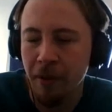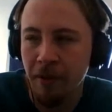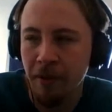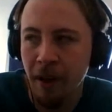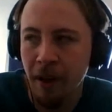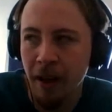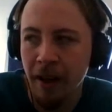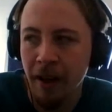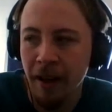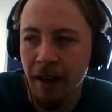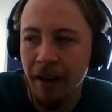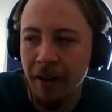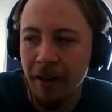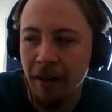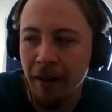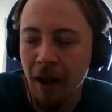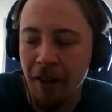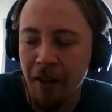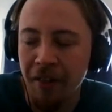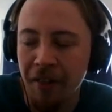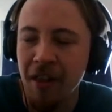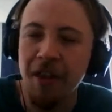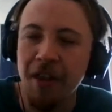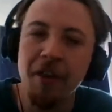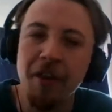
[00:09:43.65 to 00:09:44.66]
a
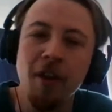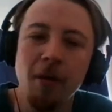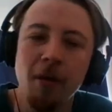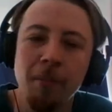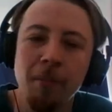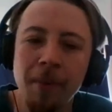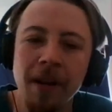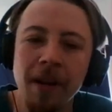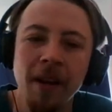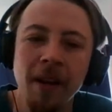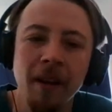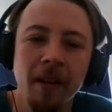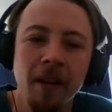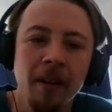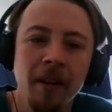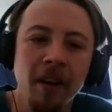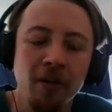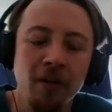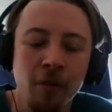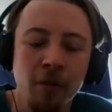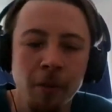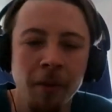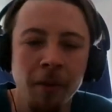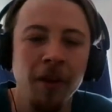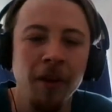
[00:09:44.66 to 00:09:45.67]
theatre company.
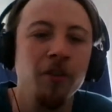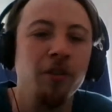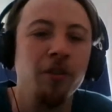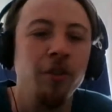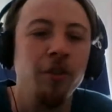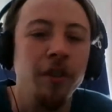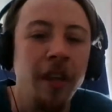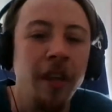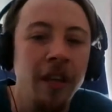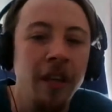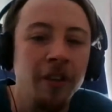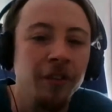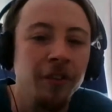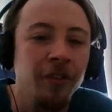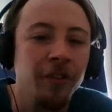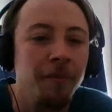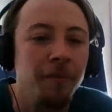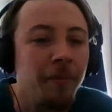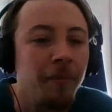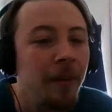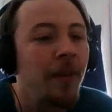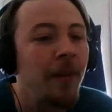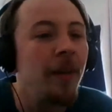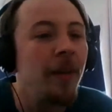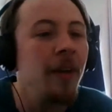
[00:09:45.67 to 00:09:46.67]
That's where we got the suitcase
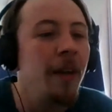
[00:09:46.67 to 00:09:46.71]
from.